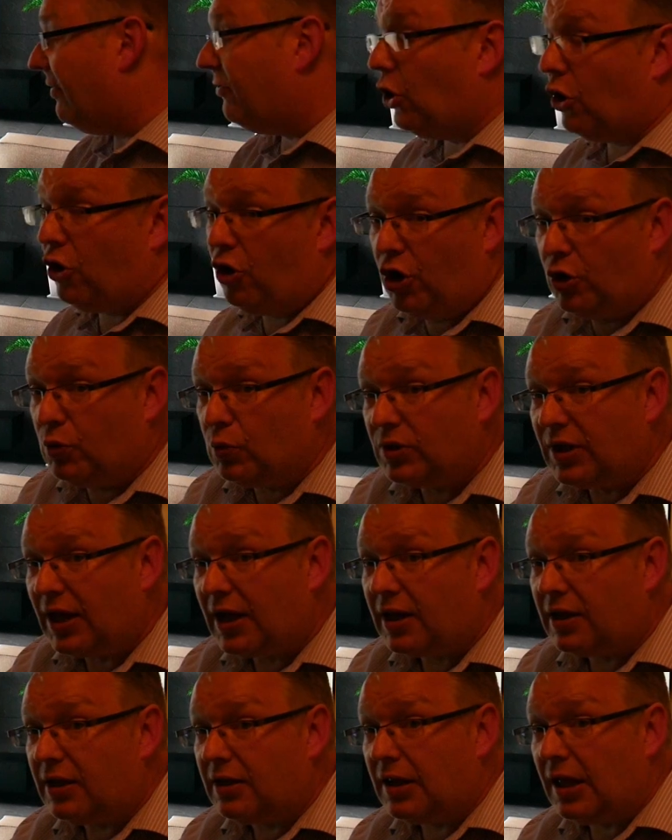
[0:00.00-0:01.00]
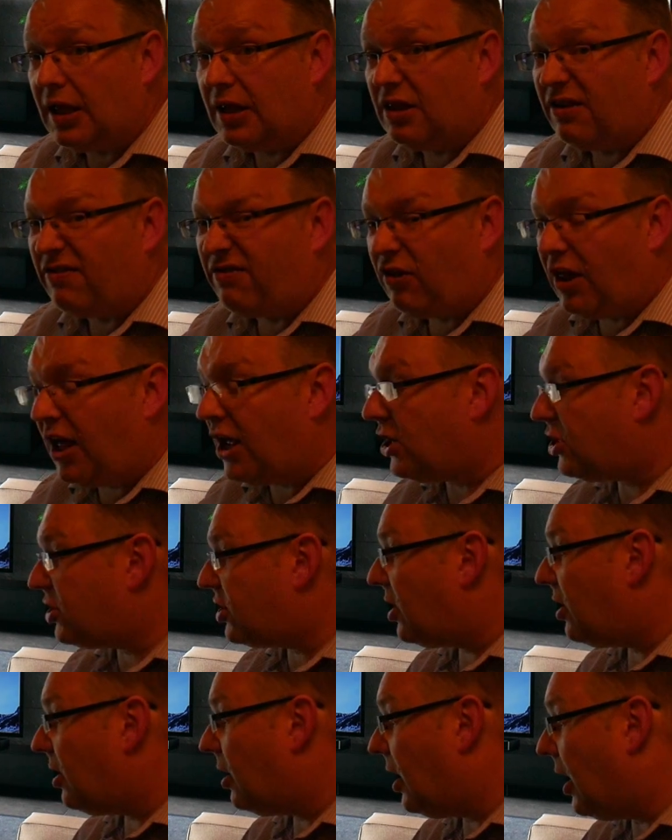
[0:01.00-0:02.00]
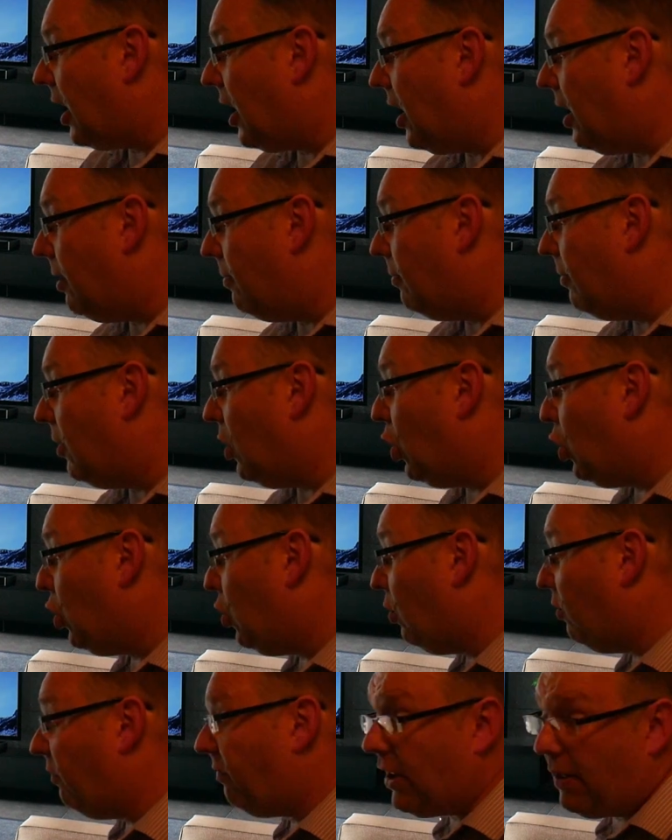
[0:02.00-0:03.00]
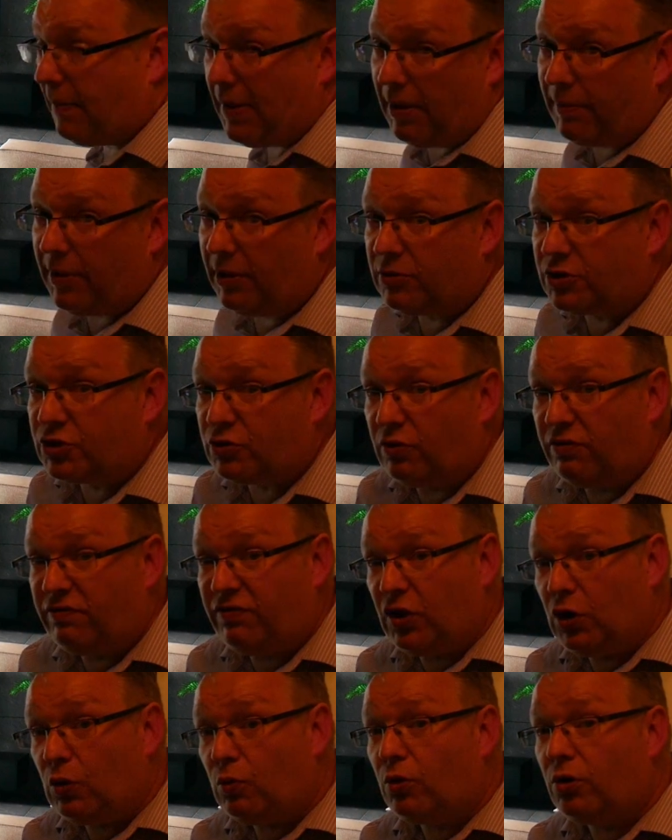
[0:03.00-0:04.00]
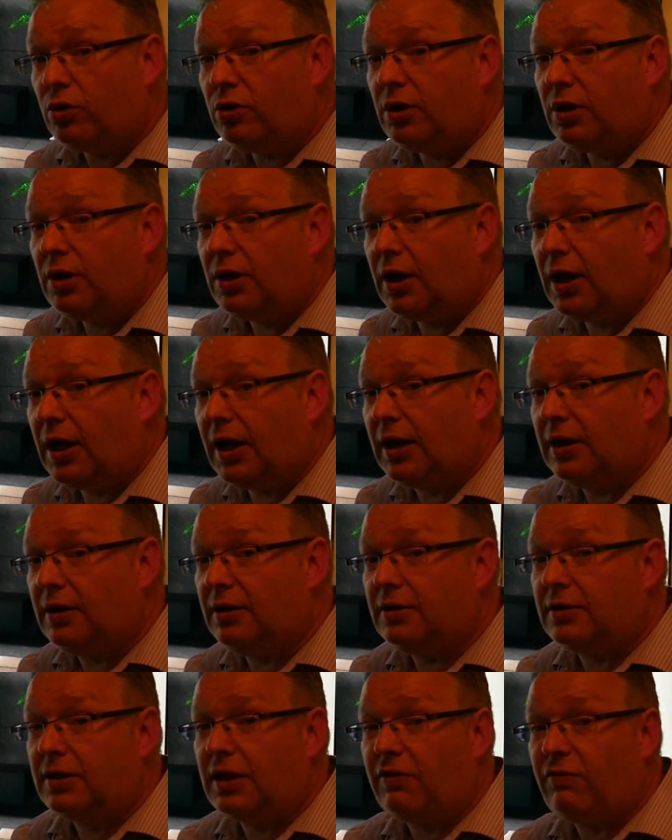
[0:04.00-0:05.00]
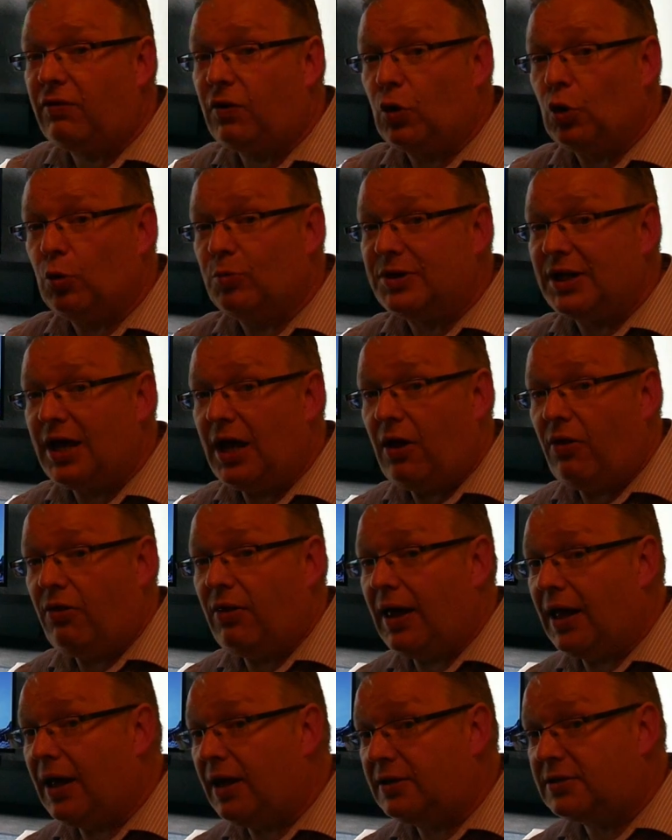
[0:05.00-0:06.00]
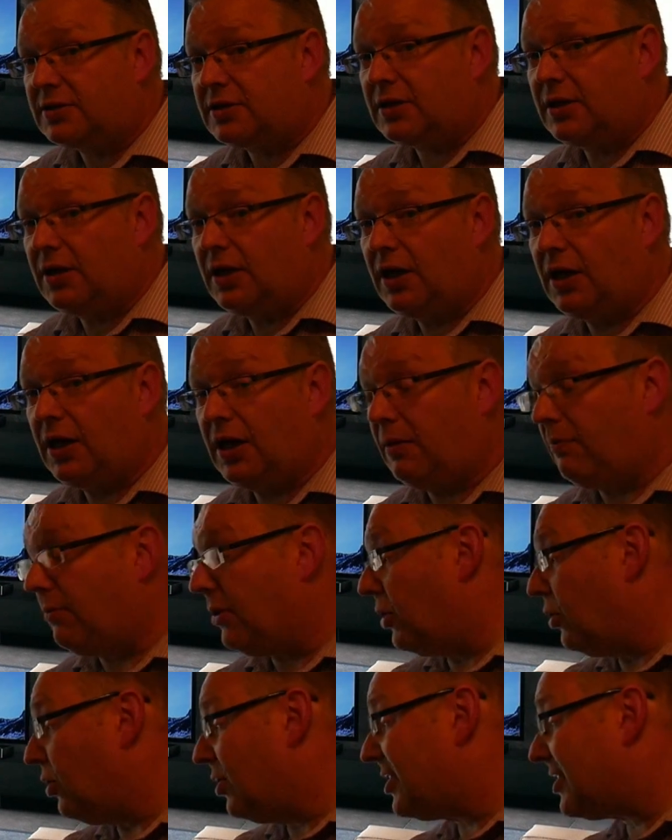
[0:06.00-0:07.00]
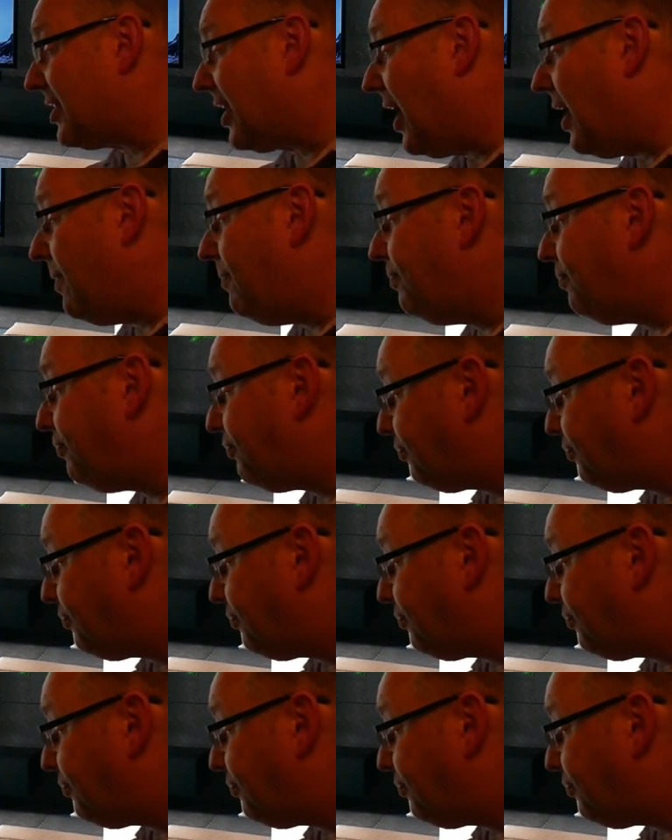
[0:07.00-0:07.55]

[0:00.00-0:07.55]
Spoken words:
I've not heard one yet in the flesh. Hopefully I might be able to review one and give you an update on that another time,